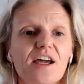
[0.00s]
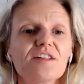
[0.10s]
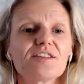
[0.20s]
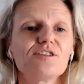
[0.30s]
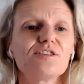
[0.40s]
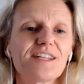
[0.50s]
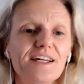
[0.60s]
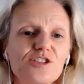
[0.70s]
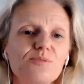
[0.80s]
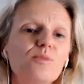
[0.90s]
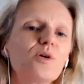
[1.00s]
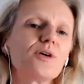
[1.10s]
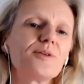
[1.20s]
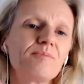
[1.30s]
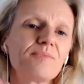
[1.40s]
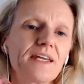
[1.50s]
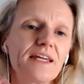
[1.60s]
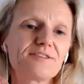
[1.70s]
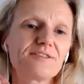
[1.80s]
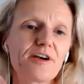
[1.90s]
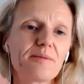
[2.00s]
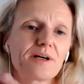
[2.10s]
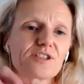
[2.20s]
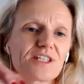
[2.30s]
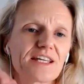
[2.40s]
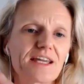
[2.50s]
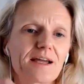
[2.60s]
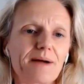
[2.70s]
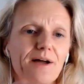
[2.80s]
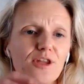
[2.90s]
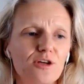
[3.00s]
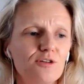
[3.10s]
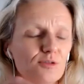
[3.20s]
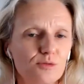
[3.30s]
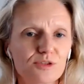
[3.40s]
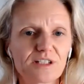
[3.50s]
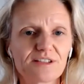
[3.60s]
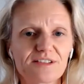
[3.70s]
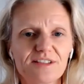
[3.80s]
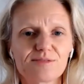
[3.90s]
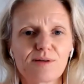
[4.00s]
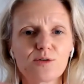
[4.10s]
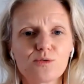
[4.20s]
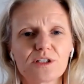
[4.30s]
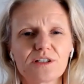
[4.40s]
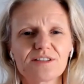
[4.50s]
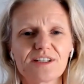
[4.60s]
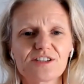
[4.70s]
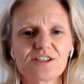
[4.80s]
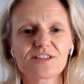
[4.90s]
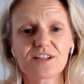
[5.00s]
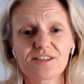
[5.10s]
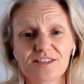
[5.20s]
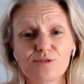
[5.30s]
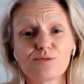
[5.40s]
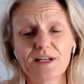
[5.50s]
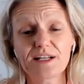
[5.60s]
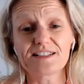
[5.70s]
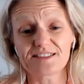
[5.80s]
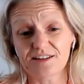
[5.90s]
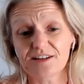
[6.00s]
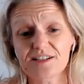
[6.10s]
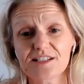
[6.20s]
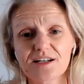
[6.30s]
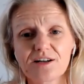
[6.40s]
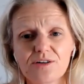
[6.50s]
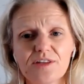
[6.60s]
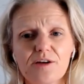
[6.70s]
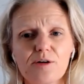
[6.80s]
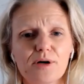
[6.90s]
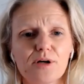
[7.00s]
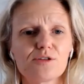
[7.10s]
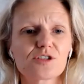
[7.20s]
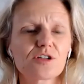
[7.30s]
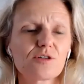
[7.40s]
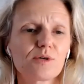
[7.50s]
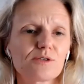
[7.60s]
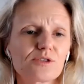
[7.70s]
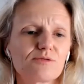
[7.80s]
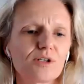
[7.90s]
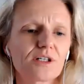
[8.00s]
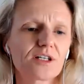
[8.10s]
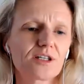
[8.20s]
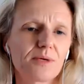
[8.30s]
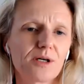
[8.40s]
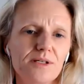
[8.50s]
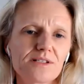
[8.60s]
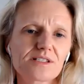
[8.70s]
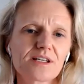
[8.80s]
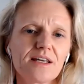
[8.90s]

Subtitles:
So section 1 is very much thinking about those audiences where organisations are still really deciding on their approach to the world of work at the moment.